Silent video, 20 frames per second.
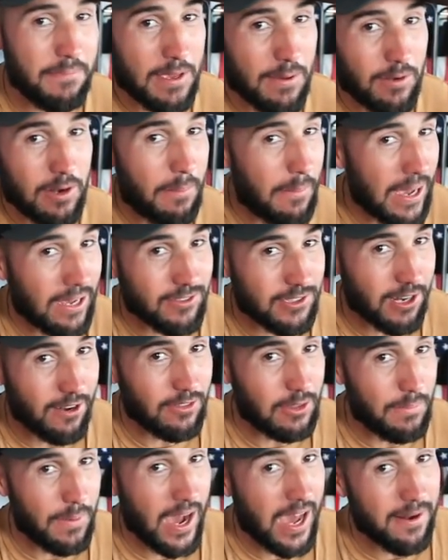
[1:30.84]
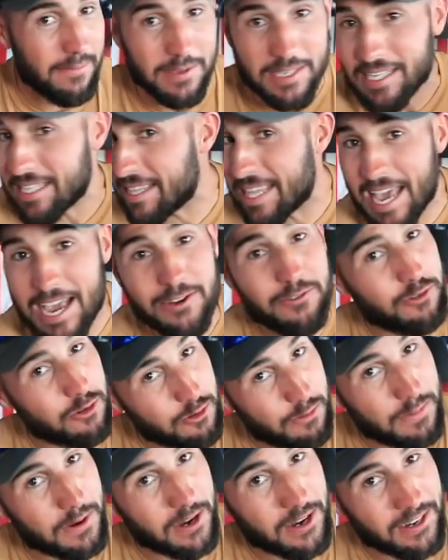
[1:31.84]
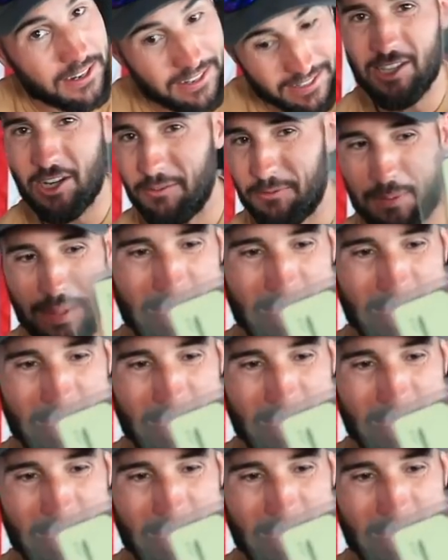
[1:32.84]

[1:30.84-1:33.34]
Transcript: be able to bounce it off the bottom and get that grouper. Soft